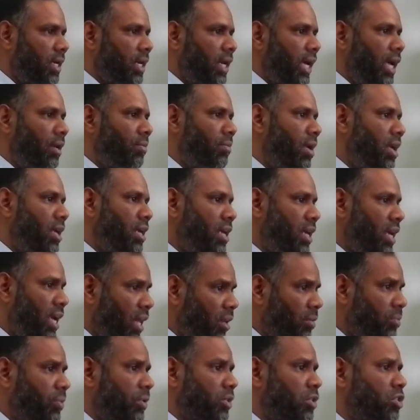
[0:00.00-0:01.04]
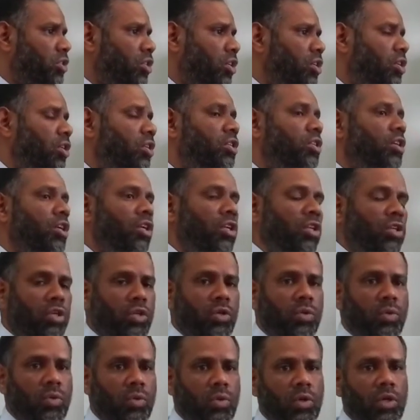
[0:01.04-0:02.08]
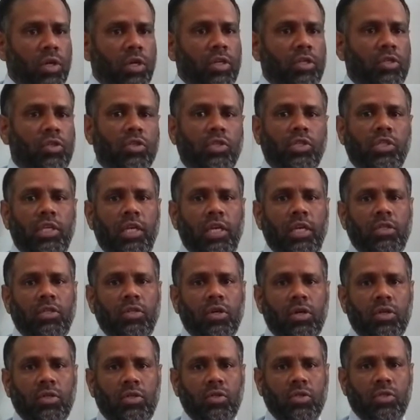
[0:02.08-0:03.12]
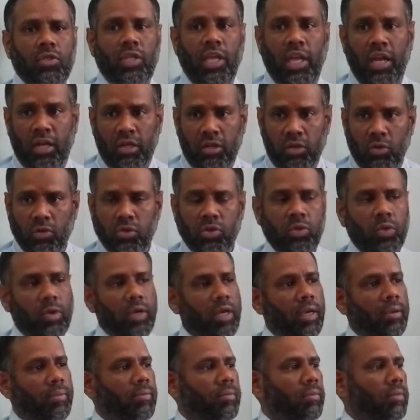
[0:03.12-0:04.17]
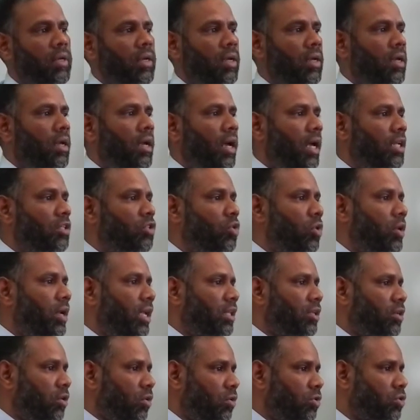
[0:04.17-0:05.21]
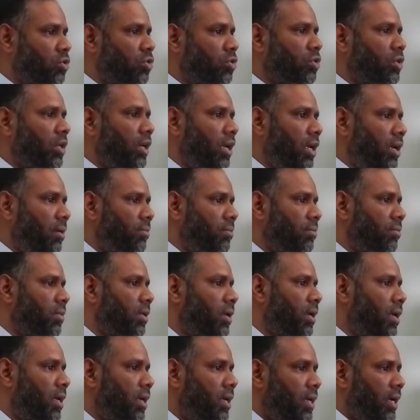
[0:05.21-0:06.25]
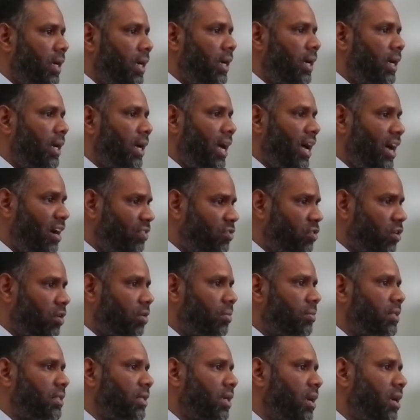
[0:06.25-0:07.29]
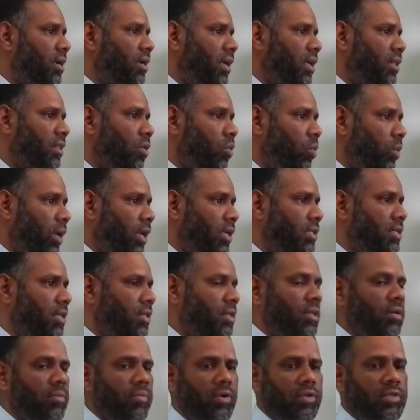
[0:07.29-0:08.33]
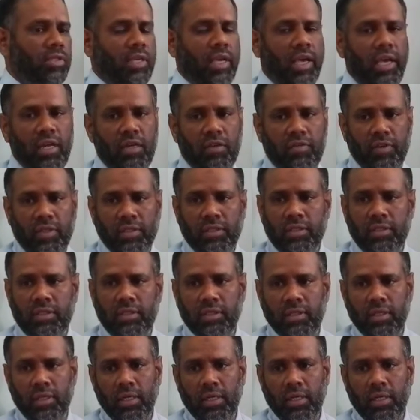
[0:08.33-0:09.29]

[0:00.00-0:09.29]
And may He help us to continue to seek, to, to stay close to Him and to get closer to Him uh, after Ramadan in the weeks and in the months ahead of us.